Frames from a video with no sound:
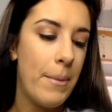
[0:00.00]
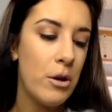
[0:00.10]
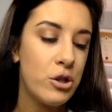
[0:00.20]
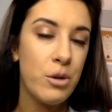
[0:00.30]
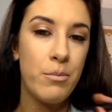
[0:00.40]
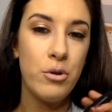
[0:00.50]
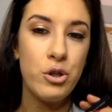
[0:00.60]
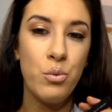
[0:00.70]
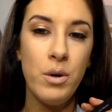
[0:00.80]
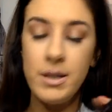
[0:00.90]
Blush
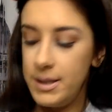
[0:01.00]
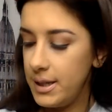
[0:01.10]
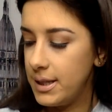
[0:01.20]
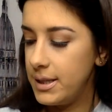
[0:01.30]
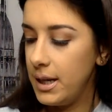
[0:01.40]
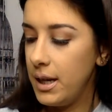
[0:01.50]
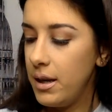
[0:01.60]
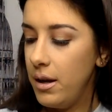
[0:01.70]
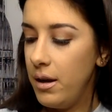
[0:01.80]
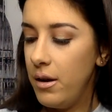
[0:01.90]

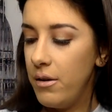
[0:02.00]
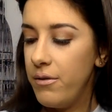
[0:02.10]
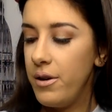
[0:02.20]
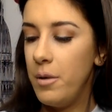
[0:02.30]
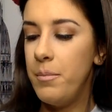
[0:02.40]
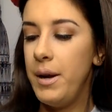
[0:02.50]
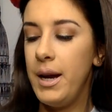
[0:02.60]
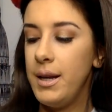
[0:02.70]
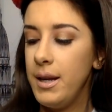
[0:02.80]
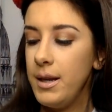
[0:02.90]
116 from
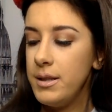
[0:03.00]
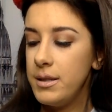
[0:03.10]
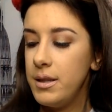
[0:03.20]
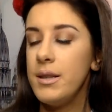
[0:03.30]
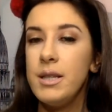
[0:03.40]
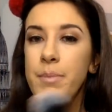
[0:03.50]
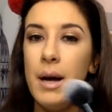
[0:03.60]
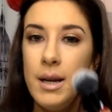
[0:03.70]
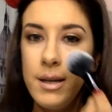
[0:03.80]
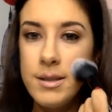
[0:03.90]
Penneys. This
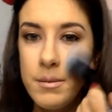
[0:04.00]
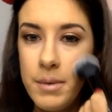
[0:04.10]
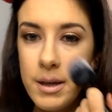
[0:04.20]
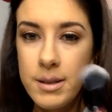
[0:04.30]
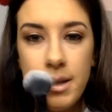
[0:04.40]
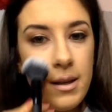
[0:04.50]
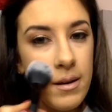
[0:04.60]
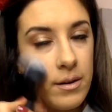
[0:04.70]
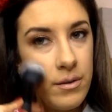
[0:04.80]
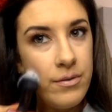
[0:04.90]
palette is amazing,
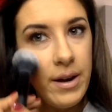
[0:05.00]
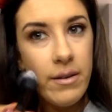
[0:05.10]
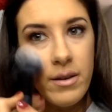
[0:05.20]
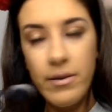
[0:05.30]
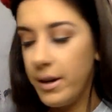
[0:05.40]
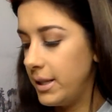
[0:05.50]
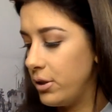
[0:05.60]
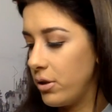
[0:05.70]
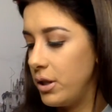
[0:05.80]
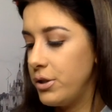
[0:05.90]
very, very
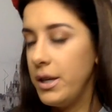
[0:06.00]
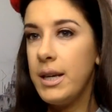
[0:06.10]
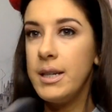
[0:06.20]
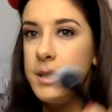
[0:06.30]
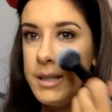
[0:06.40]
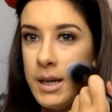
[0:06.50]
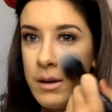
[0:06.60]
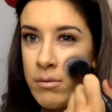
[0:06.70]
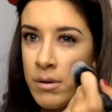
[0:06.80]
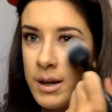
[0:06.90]
subtle, so you can
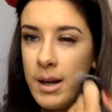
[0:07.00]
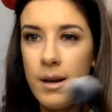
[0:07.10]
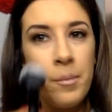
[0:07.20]
dig right in,